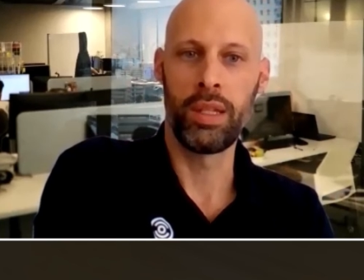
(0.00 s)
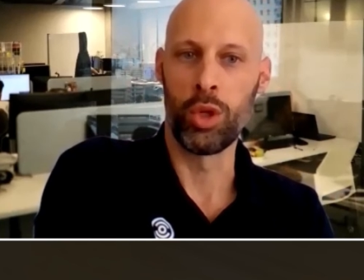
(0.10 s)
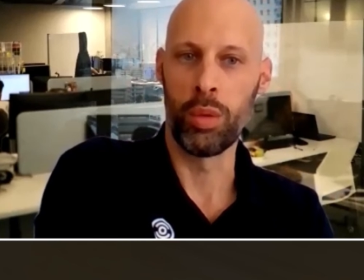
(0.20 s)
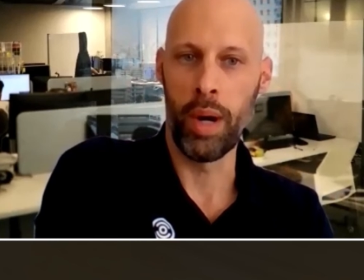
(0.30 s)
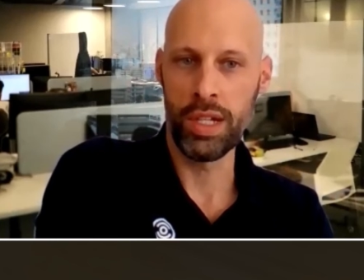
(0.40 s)

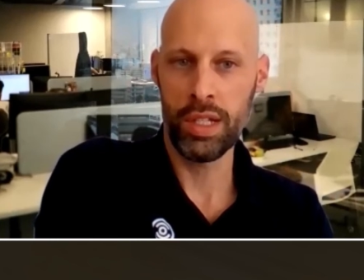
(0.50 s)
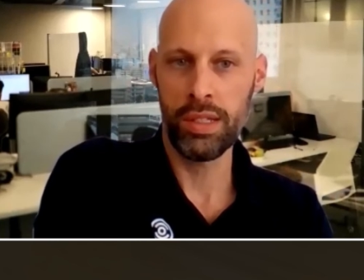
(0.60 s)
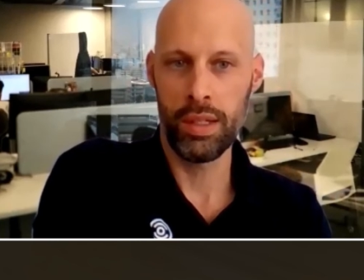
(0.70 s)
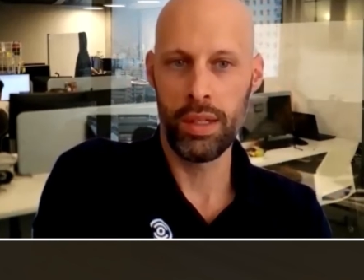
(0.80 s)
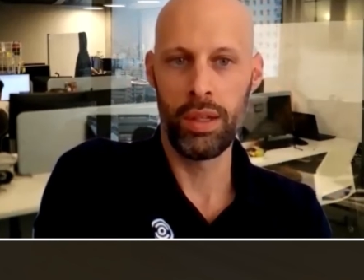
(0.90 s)
more
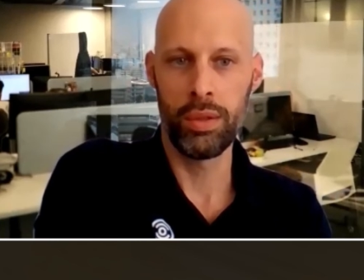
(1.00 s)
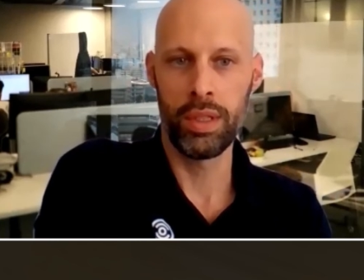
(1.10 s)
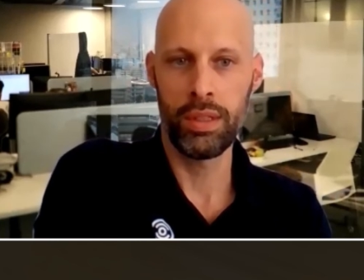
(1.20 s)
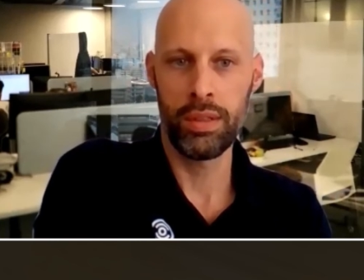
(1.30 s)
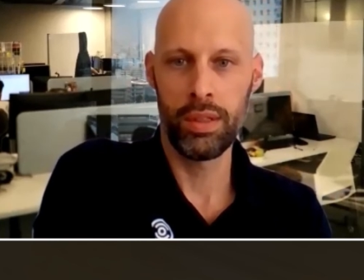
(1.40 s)
budgets into
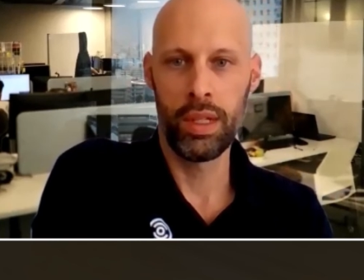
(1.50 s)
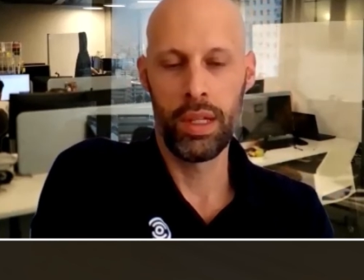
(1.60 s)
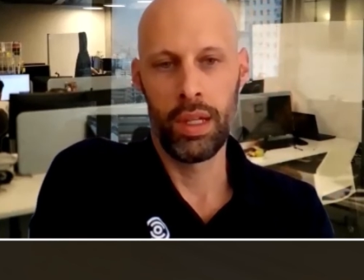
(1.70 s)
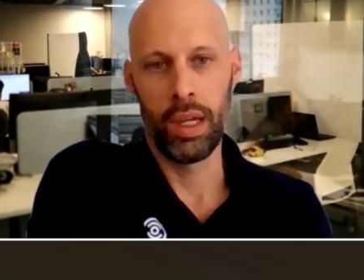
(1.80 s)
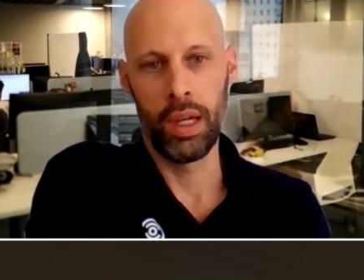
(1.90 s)
it,
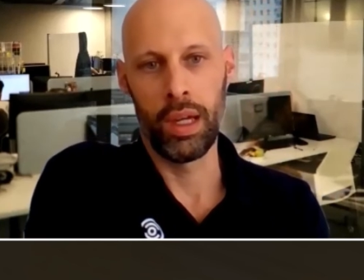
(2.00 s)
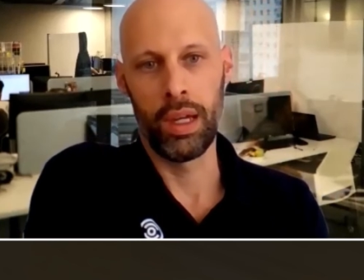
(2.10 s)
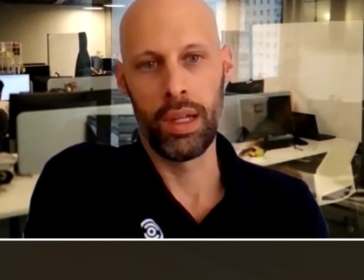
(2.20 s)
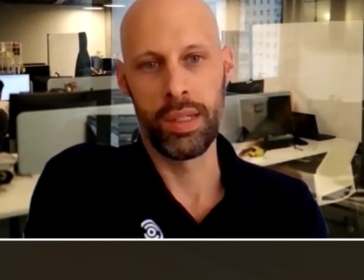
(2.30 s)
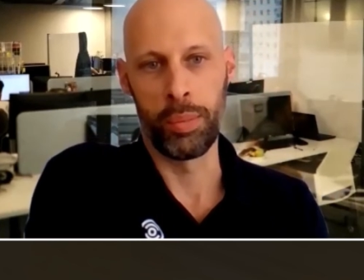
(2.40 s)

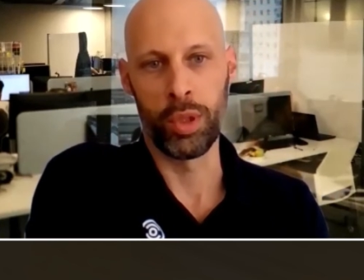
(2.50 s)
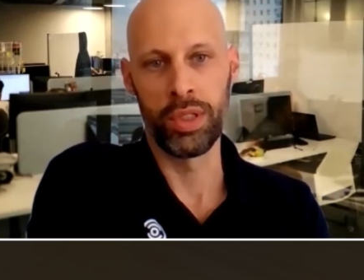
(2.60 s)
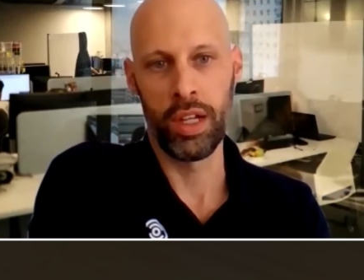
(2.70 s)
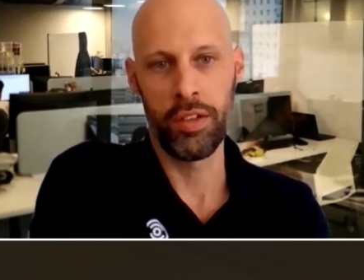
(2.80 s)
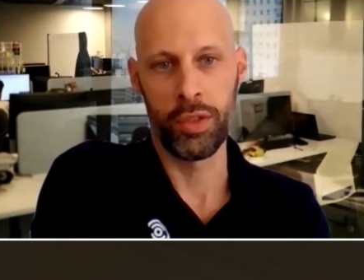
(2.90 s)
and support
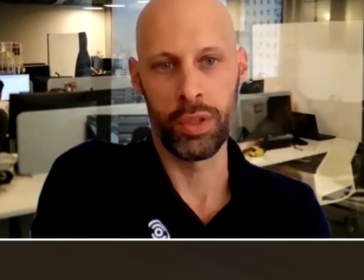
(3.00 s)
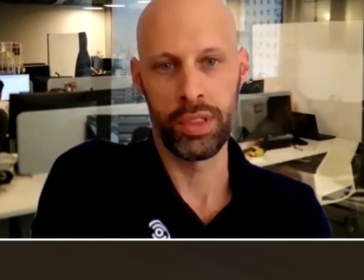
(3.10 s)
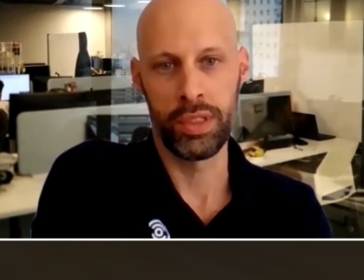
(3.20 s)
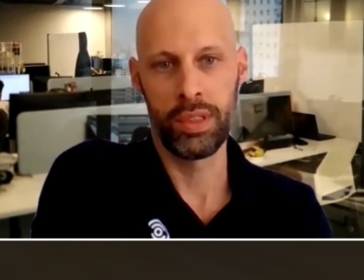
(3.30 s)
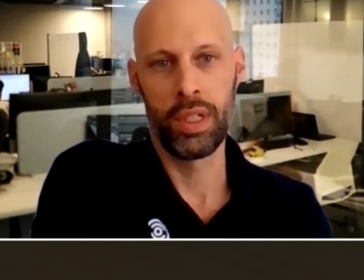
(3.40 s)
the
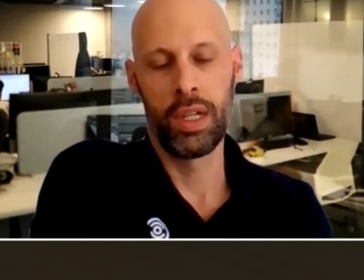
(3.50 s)
efforts